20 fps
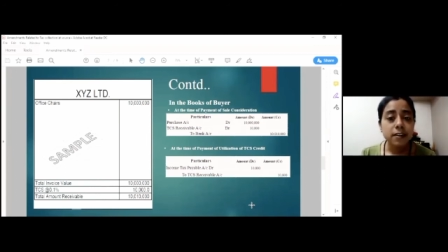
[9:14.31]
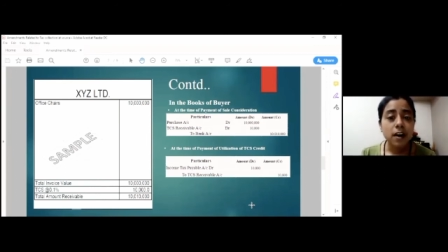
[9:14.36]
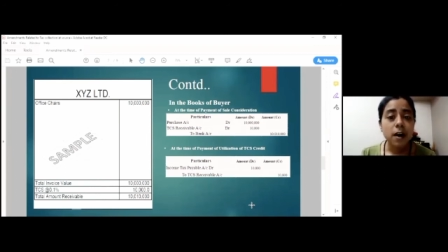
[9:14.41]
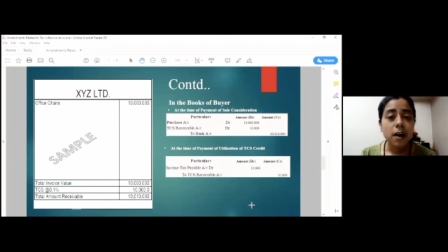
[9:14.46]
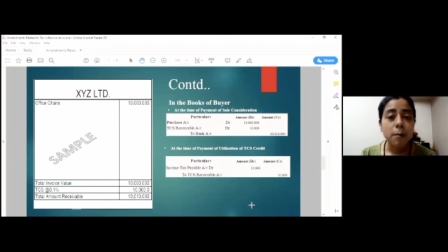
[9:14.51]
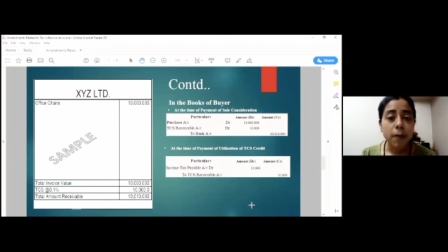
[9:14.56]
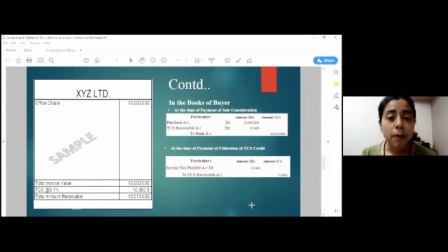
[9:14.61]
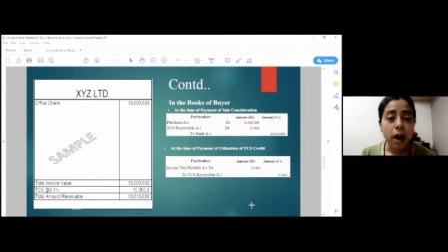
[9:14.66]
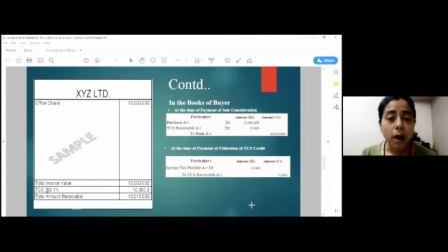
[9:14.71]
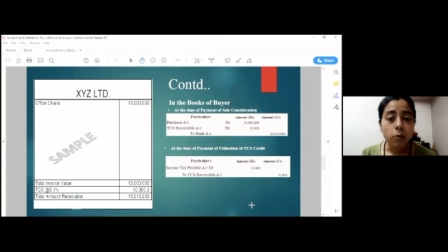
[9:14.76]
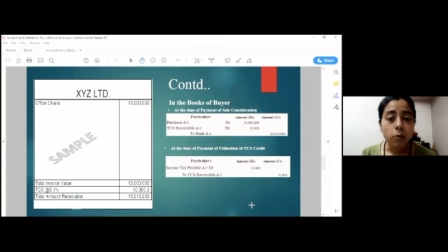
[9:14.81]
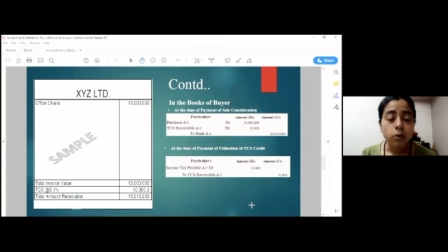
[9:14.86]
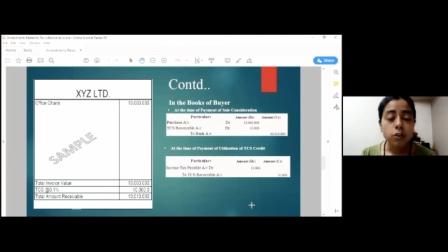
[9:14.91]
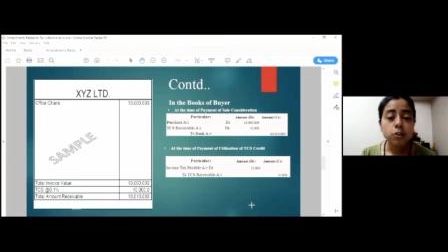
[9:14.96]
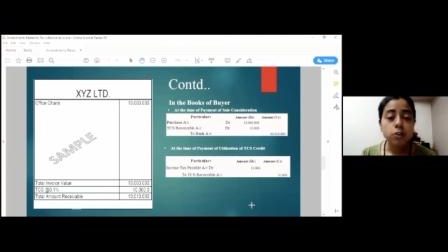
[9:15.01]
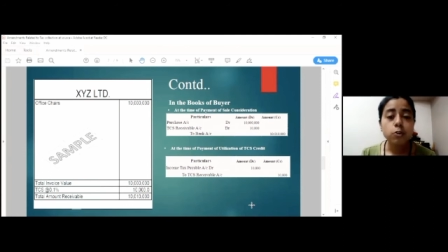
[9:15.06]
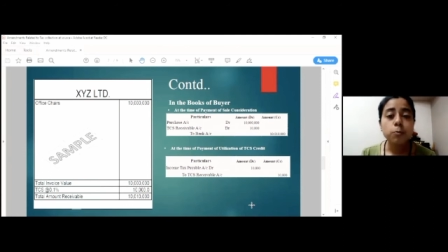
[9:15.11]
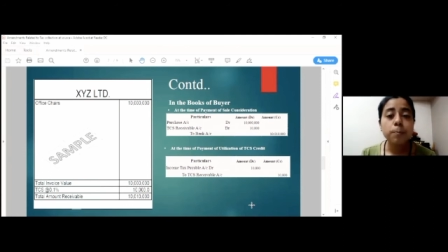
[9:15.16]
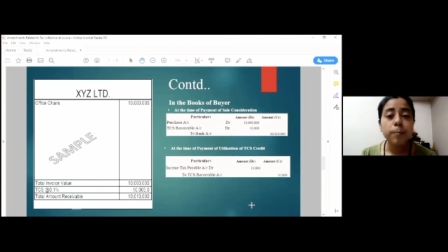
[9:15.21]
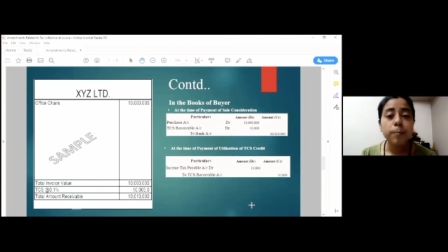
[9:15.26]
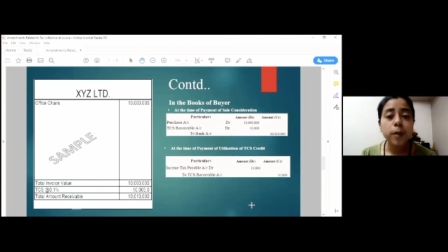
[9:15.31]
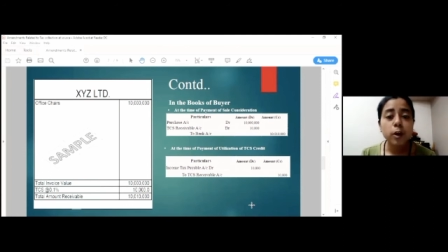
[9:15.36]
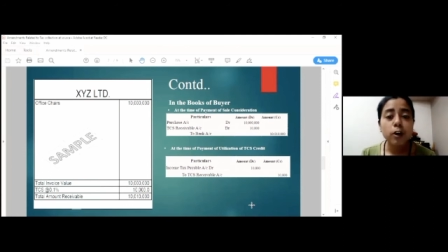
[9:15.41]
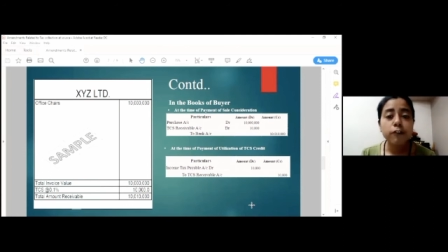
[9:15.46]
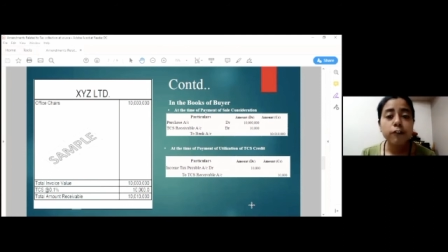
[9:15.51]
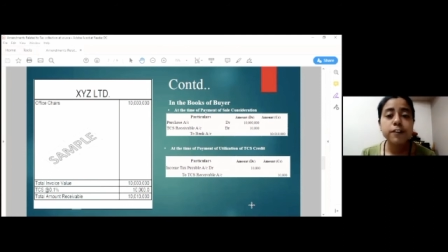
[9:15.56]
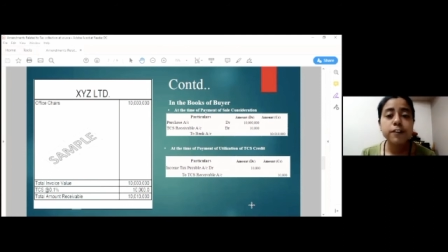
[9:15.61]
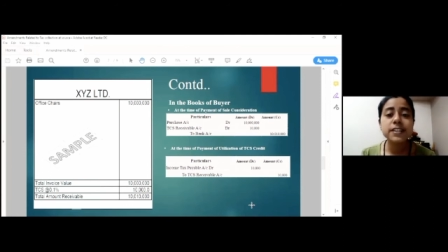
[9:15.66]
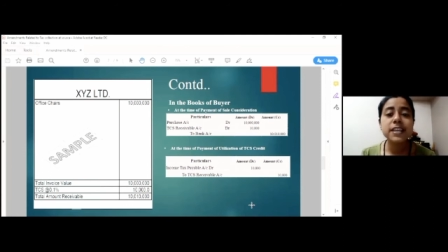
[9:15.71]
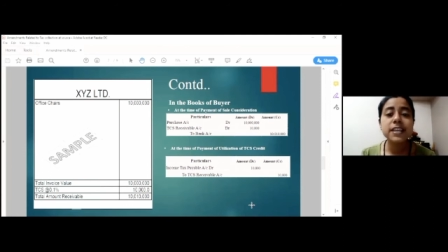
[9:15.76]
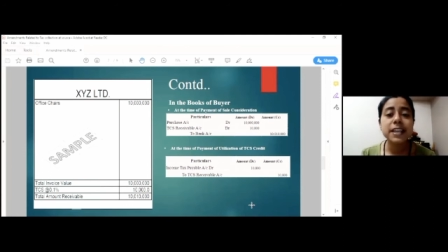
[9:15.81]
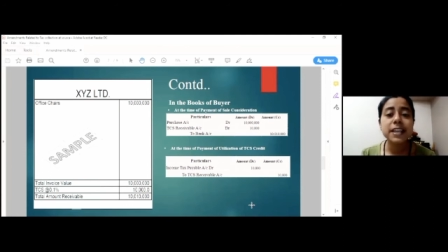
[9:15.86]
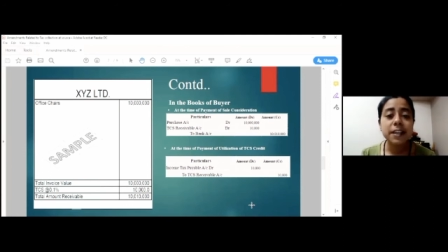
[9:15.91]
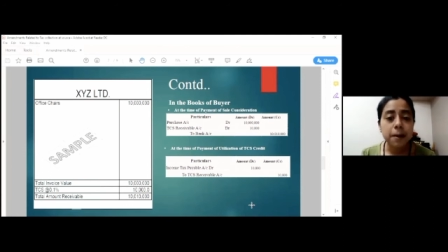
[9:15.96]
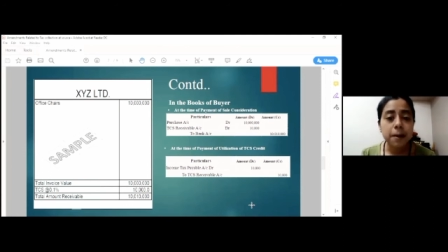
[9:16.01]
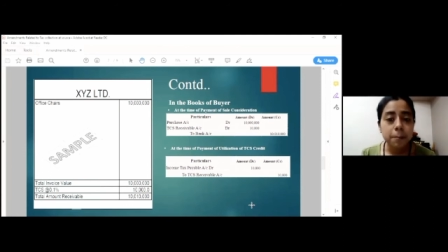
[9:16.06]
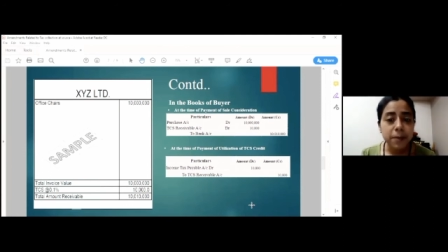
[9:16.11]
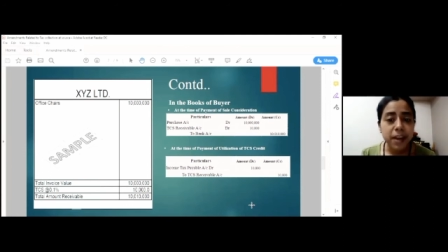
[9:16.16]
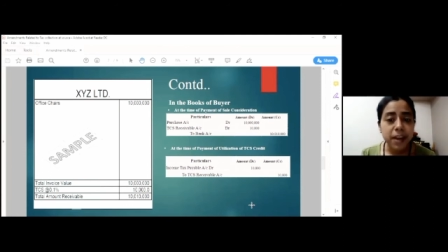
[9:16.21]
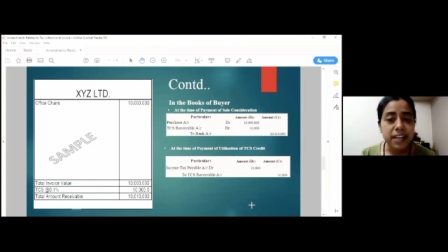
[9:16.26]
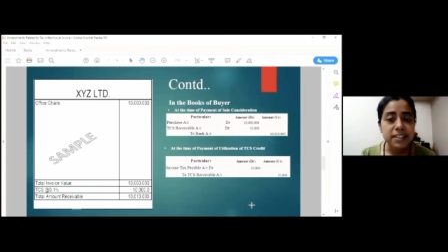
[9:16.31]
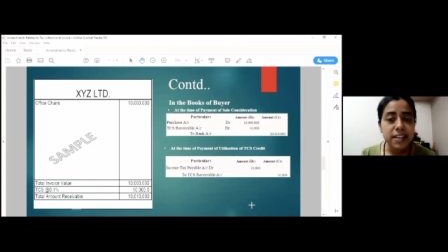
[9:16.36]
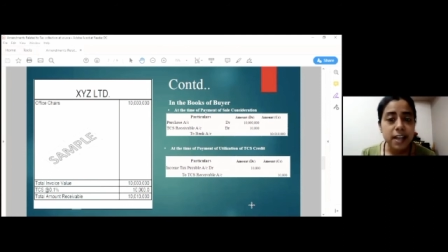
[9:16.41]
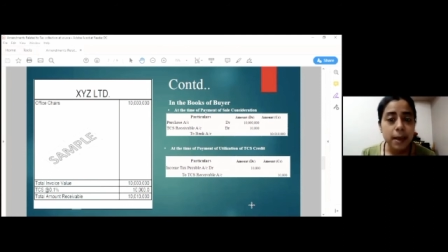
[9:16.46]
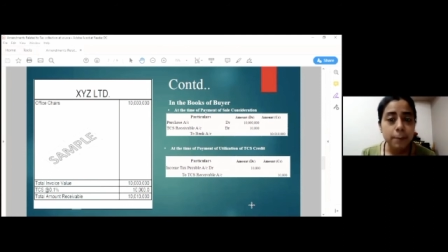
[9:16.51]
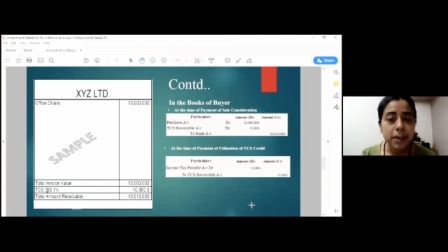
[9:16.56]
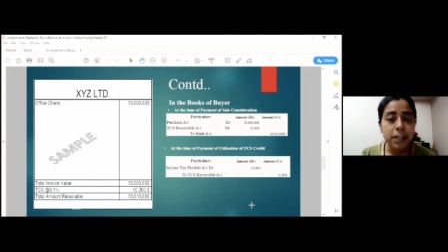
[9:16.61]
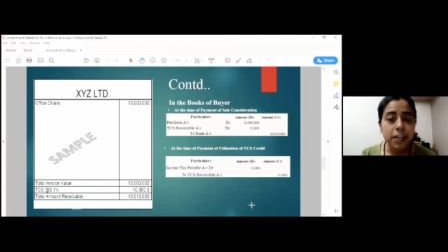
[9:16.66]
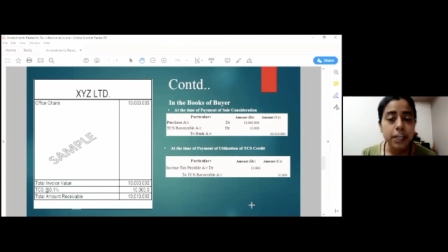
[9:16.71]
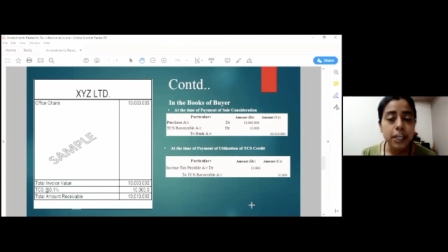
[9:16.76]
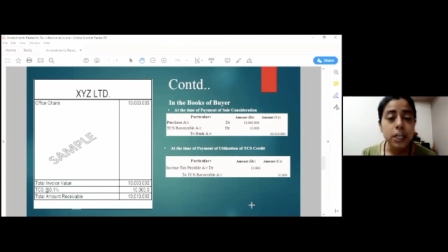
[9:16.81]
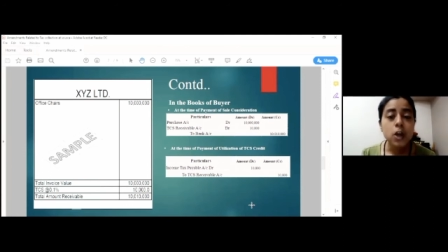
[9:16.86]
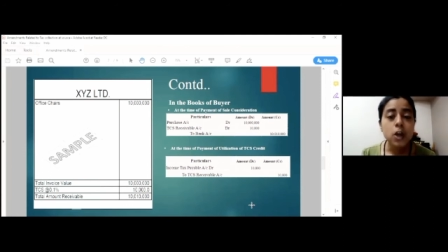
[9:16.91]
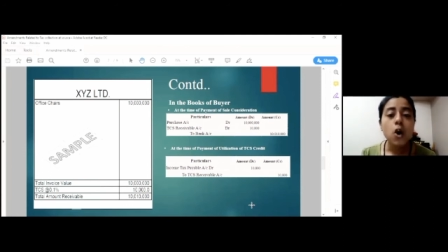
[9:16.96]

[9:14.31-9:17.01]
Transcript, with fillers: amount to pay off his income tax liability